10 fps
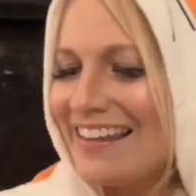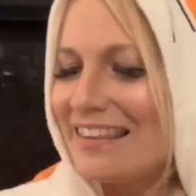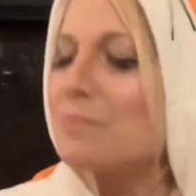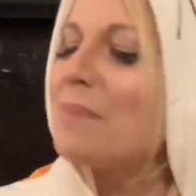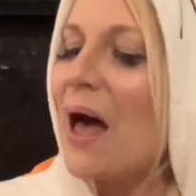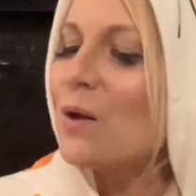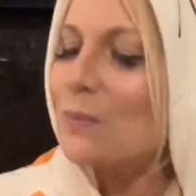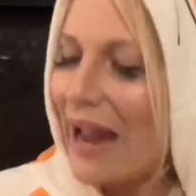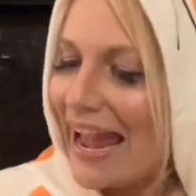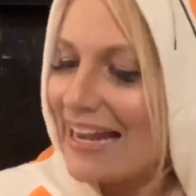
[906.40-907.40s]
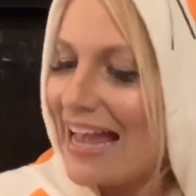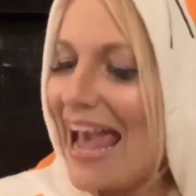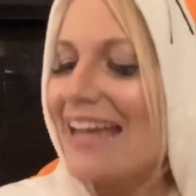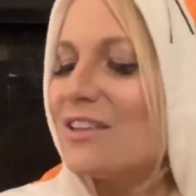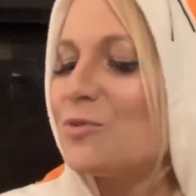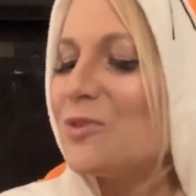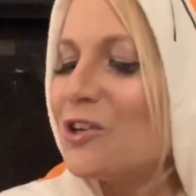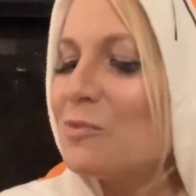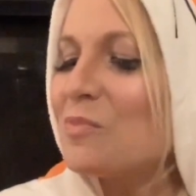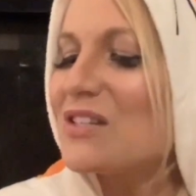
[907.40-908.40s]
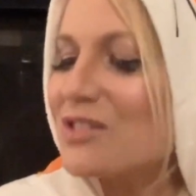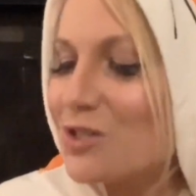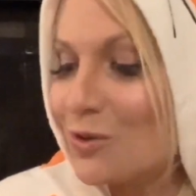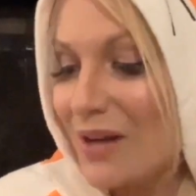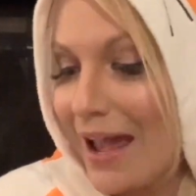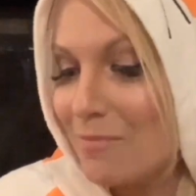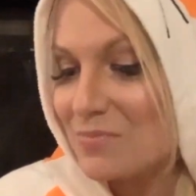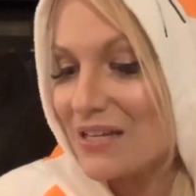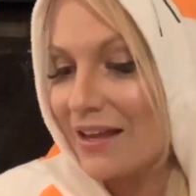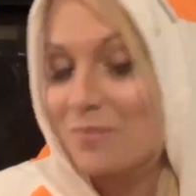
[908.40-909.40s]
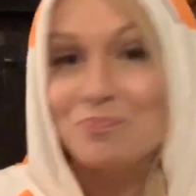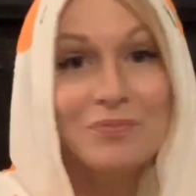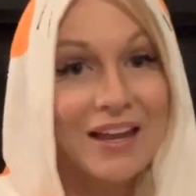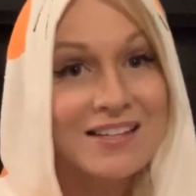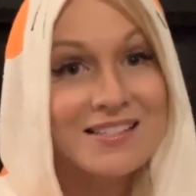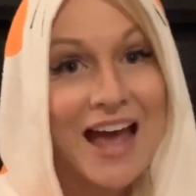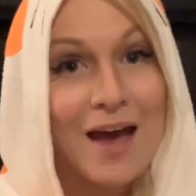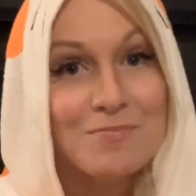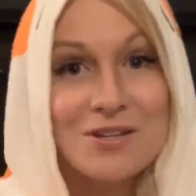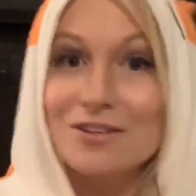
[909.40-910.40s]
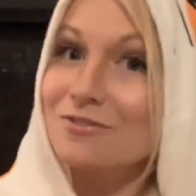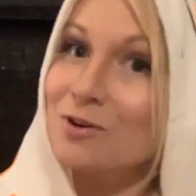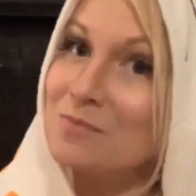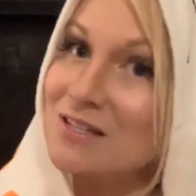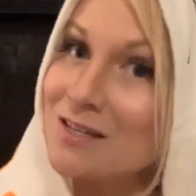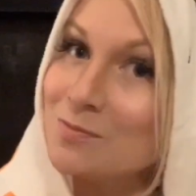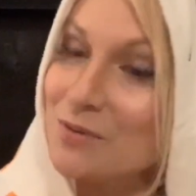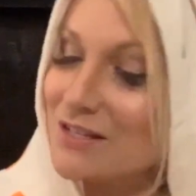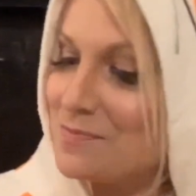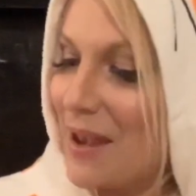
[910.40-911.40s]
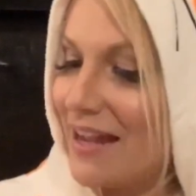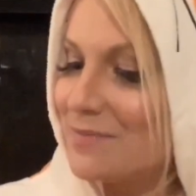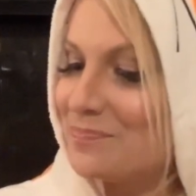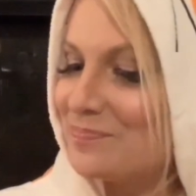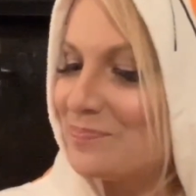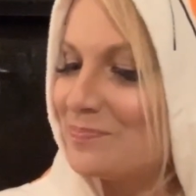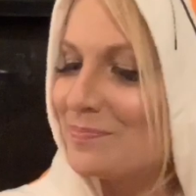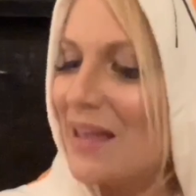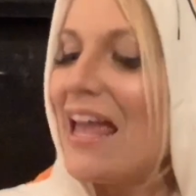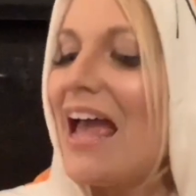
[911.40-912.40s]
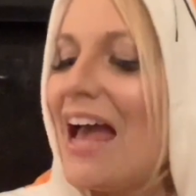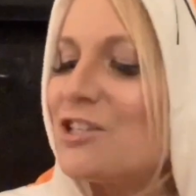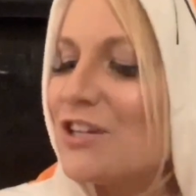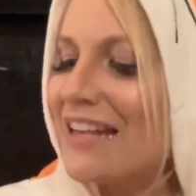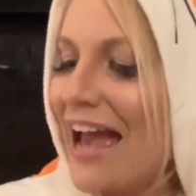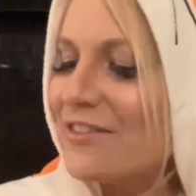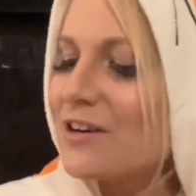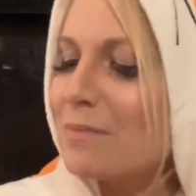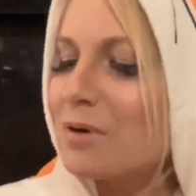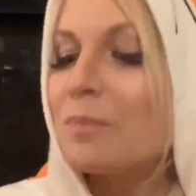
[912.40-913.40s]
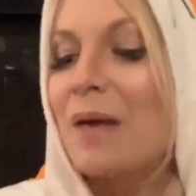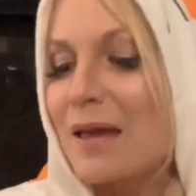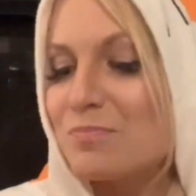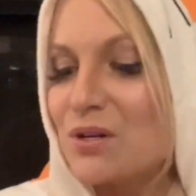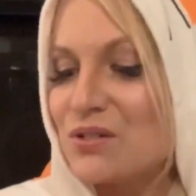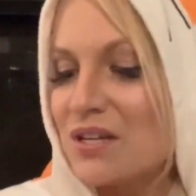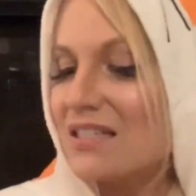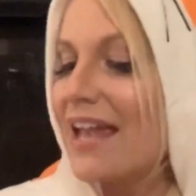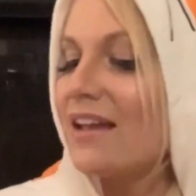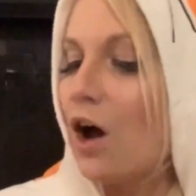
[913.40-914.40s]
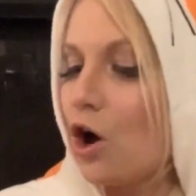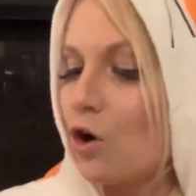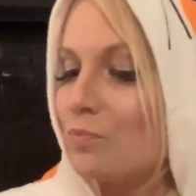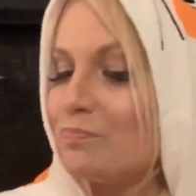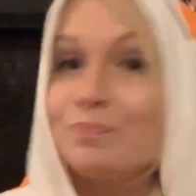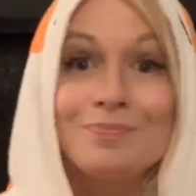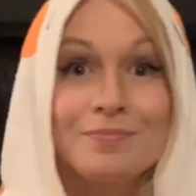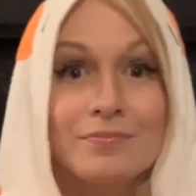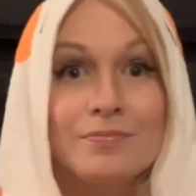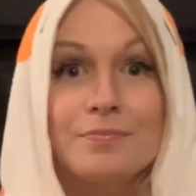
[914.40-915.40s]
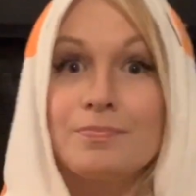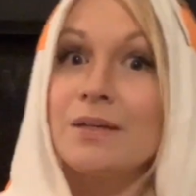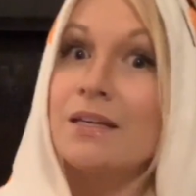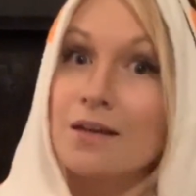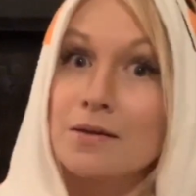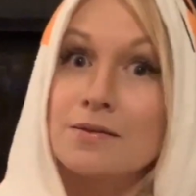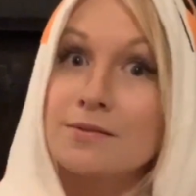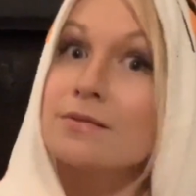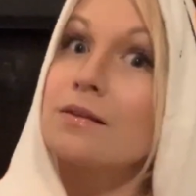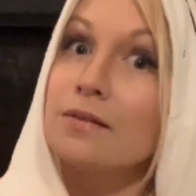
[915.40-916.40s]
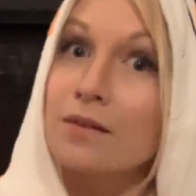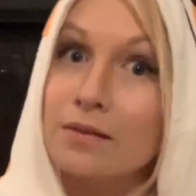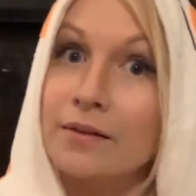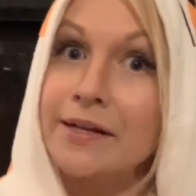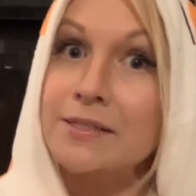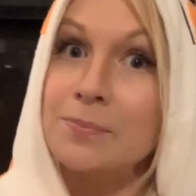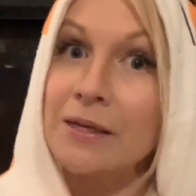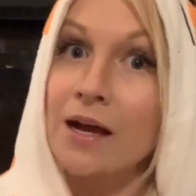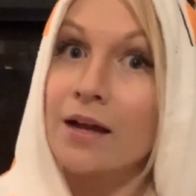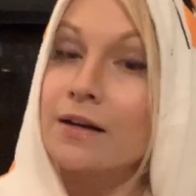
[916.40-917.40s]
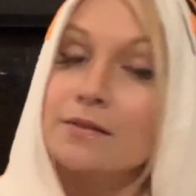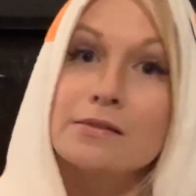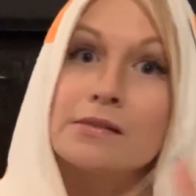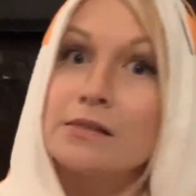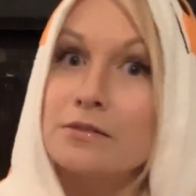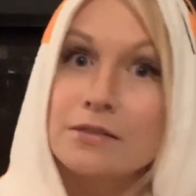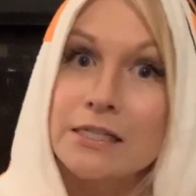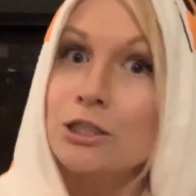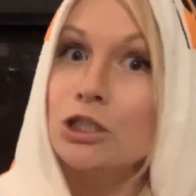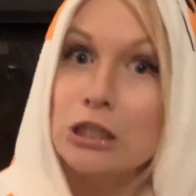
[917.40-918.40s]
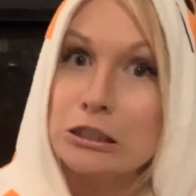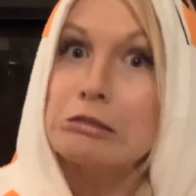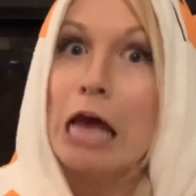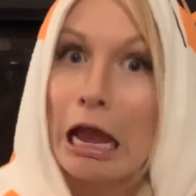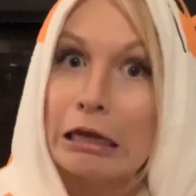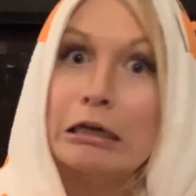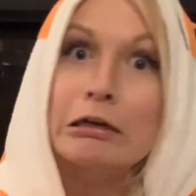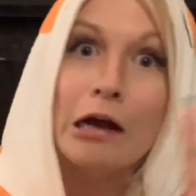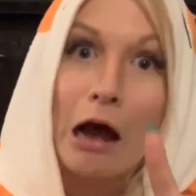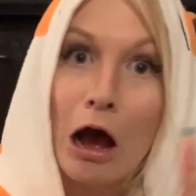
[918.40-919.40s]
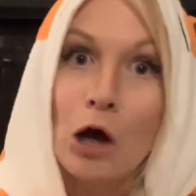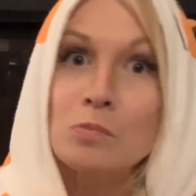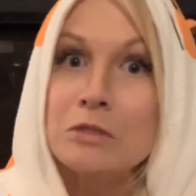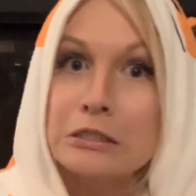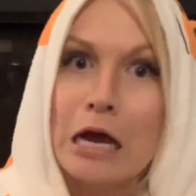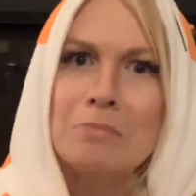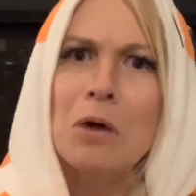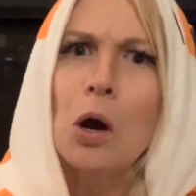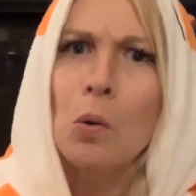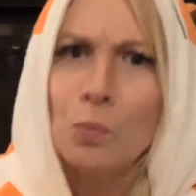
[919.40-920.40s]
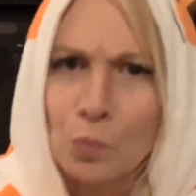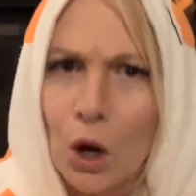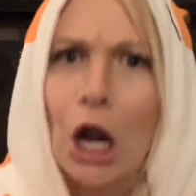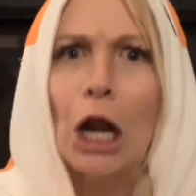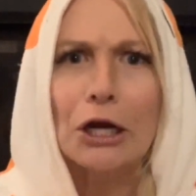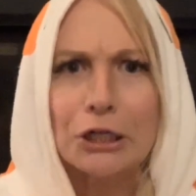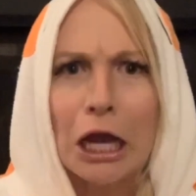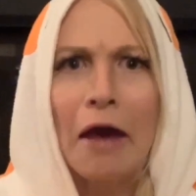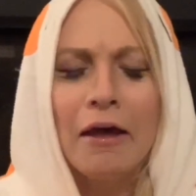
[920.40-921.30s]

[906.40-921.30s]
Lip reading: The bell rang and the room was soon empty, except for Mrs. Brisbane. As she gathered up her papers to take home, because let's be honest, these teachers are taking home some work.